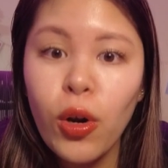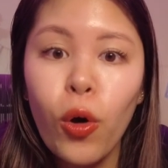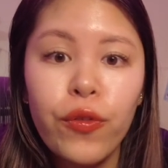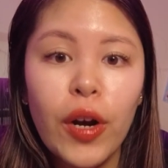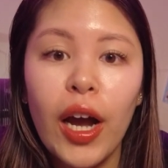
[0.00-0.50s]

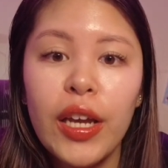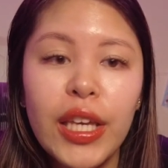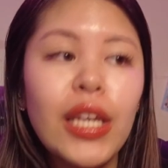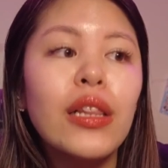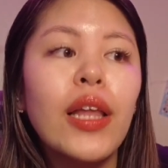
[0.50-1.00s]

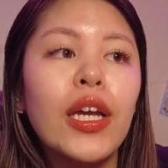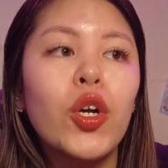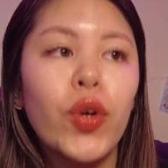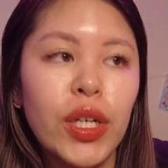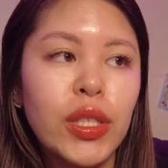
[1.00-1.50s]
overheat like
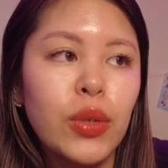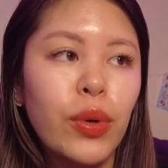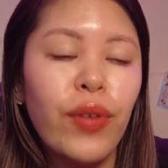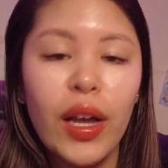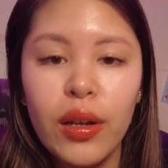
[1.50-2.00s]
crazy.
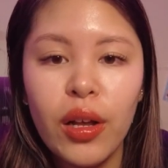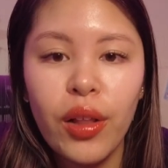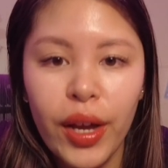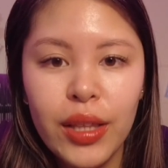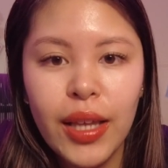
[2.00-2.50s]
We've had a
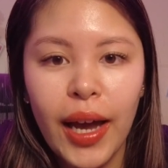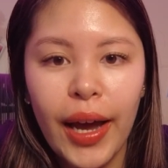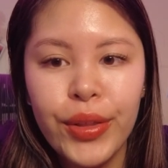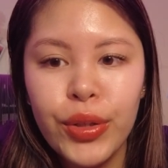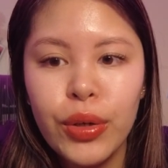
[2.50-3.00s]
client that
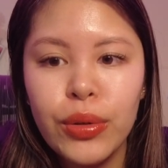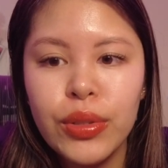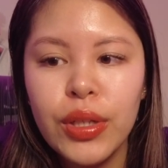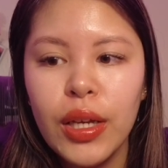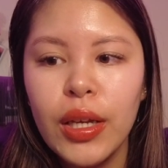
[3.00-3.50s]
had
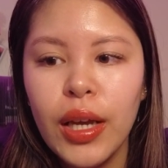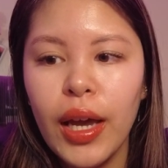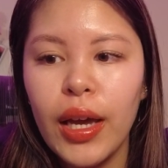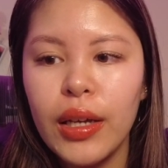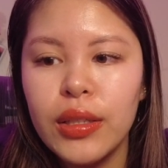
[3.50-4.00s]
those,
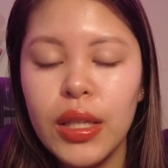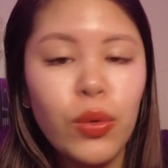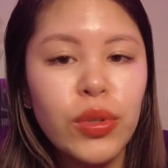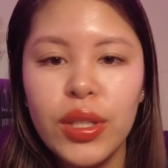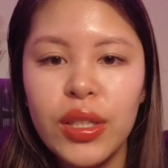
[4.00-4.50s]
and it
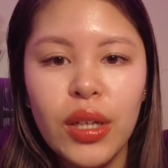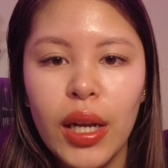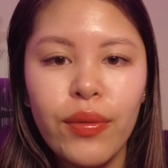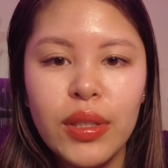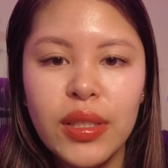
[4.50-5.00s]
was like not
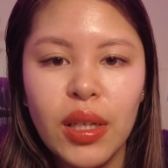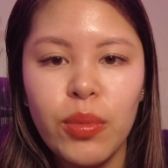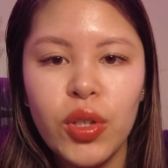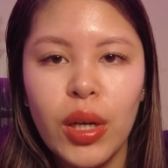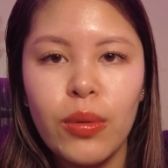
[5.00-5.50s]
even
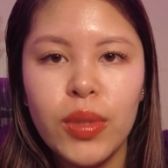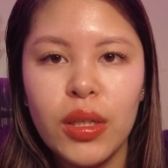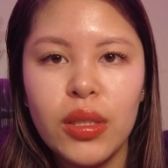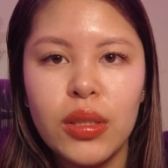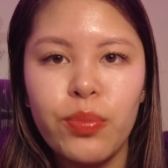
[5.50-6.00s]
summertime, it was like
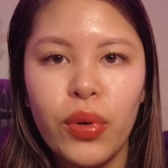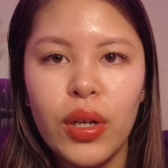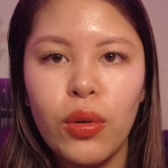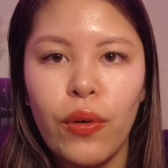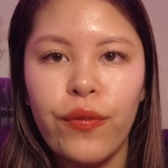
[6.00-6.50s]

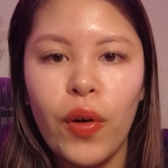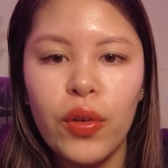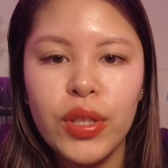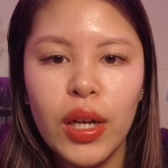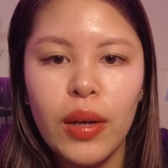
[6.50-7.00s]
spring or fall
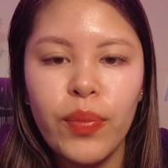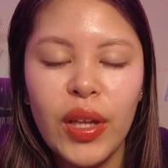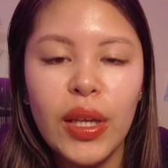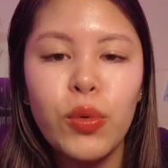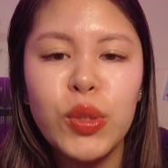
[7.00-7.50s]
time,
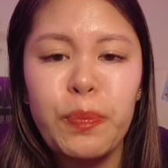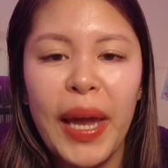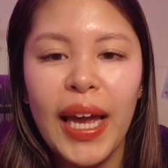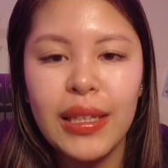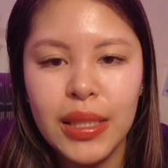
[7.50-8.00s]
and he was
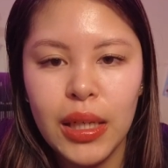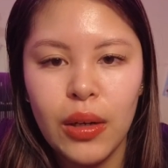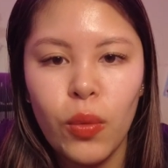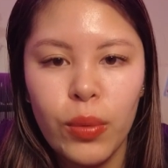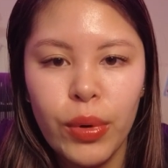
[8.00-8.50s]
panting
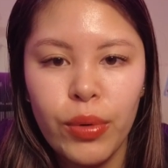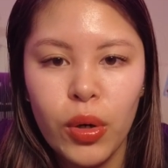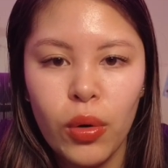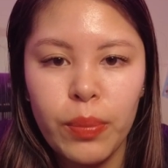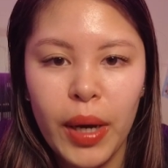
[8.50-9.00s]
when we were
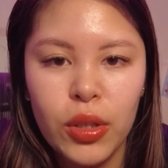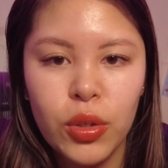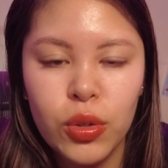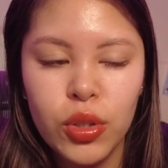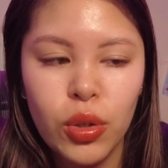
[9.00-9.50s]
going back
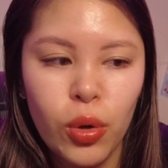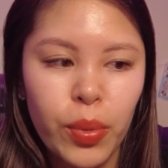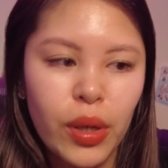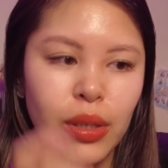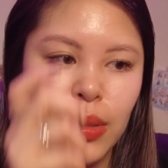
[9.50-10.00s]
to their
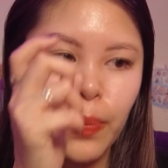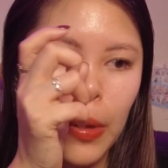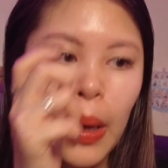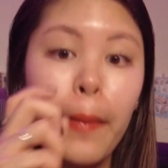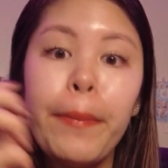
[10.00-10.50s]
place.
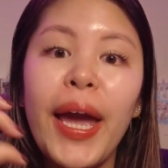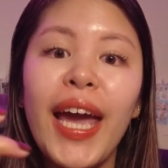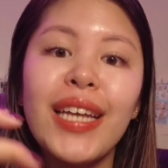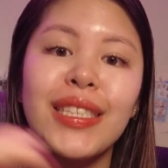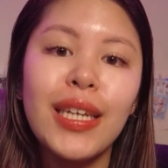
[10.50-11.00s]

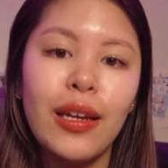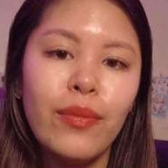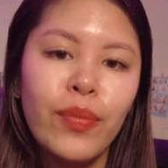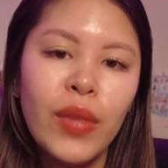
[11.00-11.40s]
Panting.